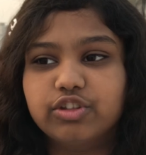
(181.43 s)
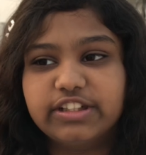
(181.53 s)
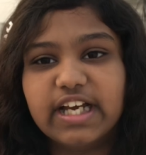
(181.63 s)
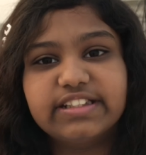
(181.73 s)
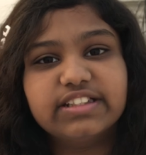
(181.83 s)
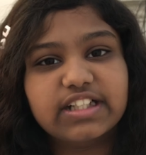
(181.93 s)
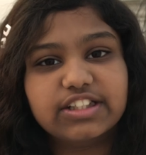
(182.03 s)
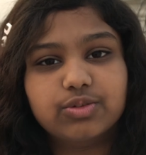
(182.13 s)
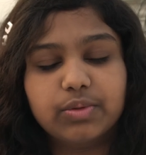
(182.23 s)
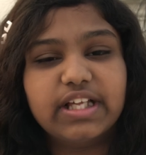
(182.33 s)
to get in
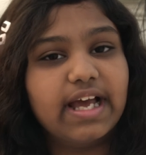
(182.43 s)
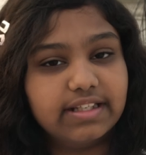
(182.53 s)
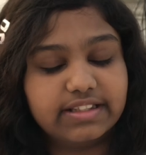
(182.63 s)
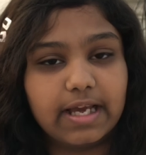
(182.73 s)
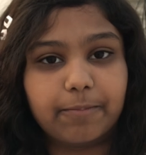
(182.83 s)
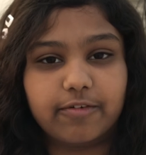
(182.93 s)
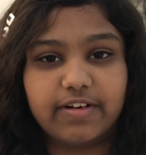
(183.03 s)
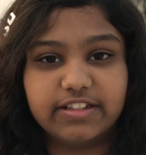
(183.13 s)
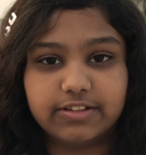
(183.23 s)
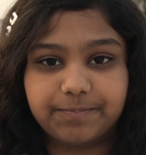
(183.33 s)
touch with the healthcare
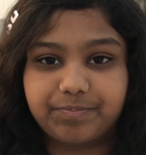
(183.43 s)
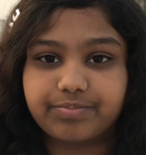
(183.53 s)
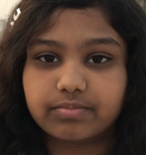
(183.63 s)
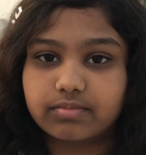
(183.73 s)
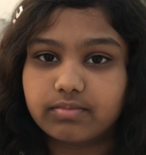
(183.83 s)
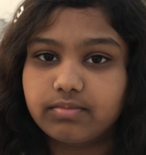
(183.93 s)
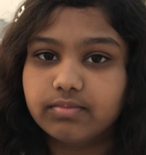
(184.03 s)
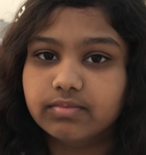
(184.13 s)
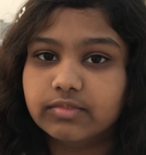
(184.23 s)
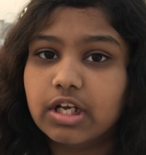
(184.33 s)
provider.
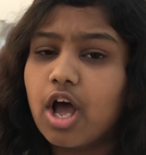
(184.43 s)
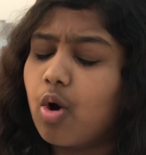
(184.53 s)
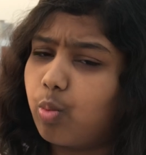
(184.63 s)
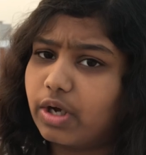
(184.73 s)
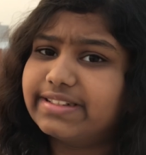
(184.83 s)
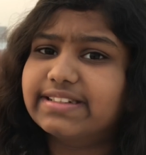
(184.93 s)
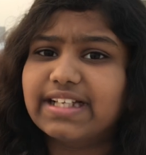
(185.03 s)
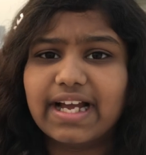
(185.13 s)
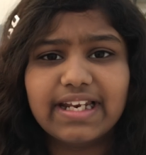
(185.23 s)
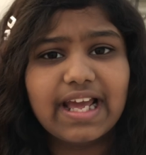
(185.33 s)
What
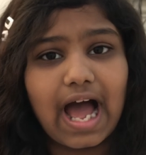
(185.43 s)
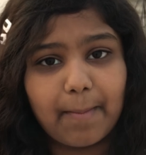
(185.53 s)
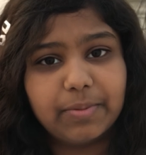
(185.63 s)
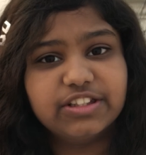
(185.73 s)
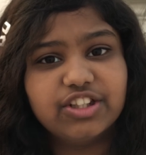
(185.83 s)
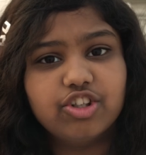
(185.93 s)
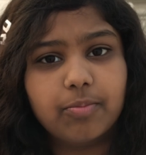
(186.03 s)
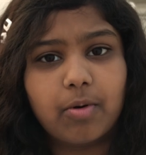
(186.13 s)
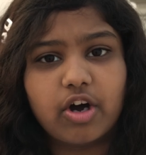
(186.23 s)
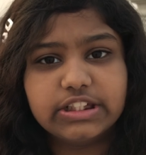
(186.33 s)
exactly happens in your
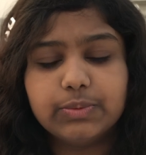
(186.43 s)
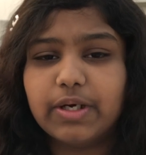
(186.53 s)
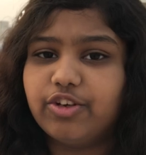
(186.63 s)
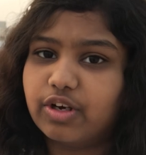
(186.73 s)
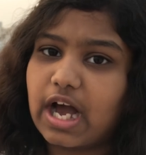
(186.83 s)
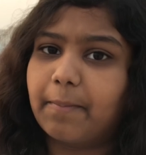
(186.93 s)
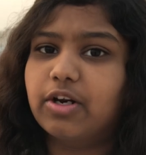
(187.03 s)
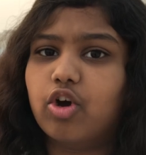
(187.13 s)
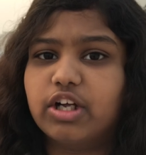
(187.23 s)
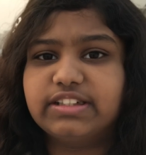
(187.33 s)
body when you come in
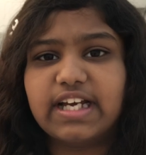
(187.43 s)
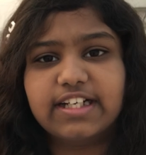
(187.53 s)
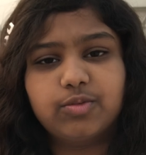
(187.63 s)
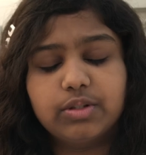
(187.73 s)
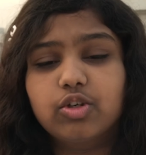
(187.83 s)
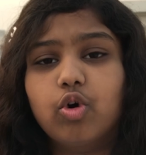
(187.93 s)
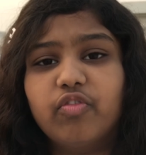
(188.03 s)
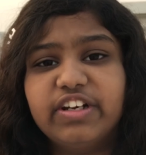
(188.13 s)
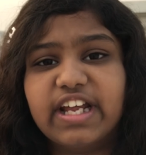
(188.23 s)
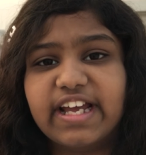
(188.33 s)
contact with the
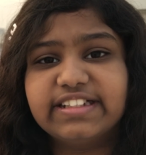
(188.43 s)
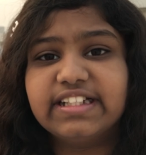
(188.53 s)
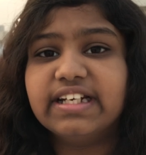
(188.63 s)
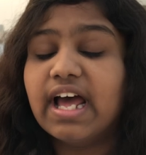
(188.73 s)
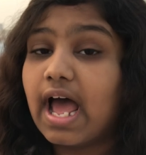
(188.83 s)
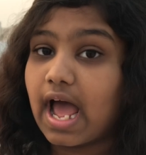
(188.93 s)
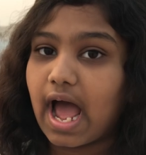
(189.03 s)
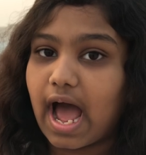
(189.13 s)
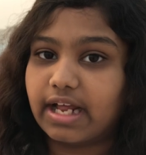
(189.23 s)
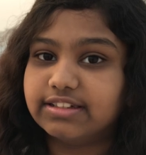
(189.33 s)
COVID-19
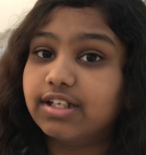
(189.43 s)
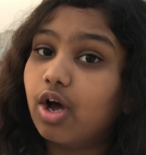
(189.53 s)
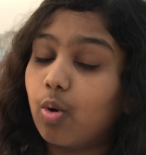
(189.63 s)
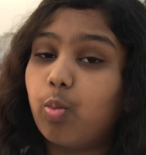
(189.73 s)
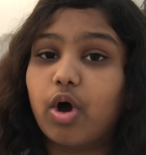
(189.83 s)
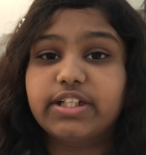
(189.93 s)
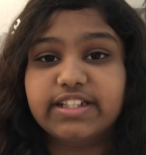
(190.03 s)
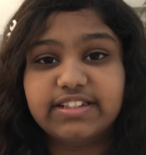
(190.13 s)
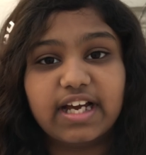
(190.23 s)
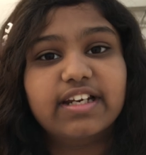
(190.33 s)
and what
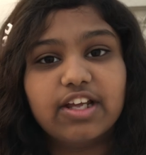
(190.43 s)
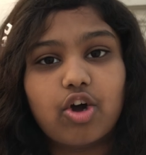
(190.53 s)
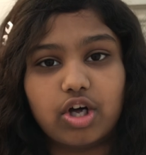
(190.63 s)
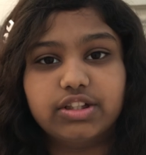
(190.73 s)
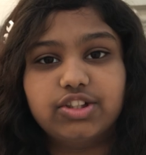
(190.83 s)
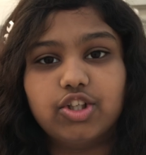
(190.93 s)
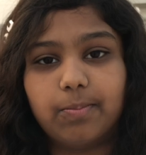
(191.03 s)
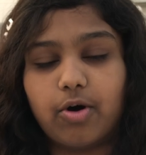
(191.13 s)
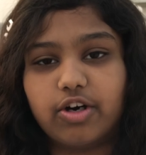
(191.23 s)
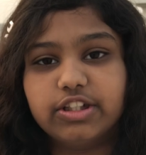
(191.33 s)
exactly causes your
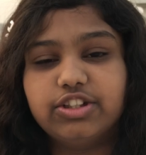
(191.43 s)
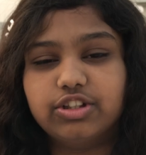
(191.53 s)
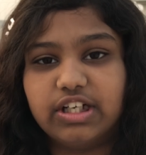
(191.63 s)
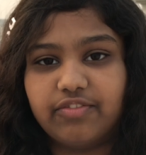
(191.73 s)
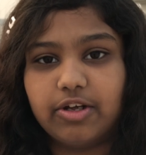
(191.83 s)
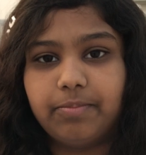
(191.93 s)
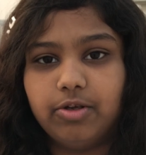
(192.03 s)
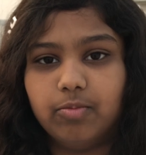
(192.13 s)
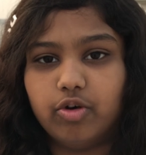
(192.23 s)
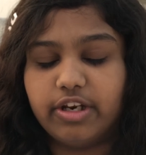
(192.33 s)
body to develop
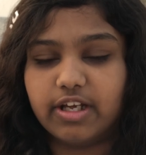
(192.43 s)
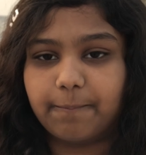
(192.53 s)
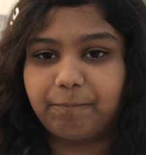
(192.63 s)
pneumonia?